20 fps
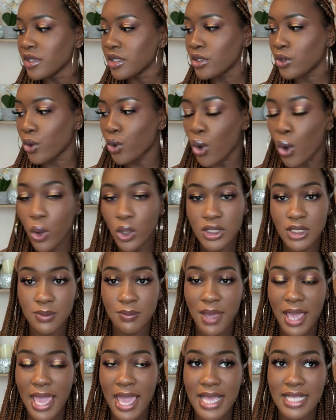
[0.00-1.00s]
your course
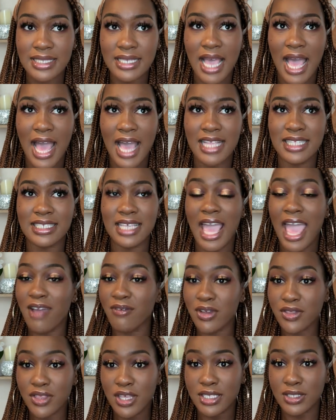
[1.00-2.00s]
mates, and
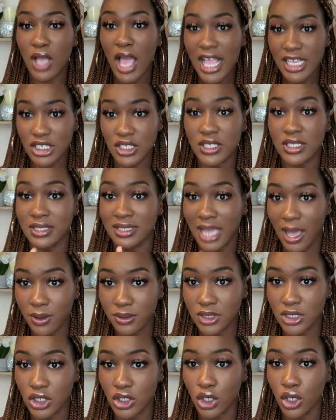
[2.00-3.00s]
everything's actually
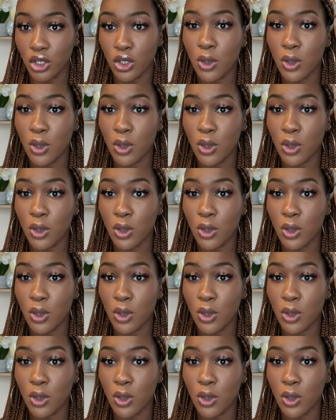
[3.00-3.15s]
down to you.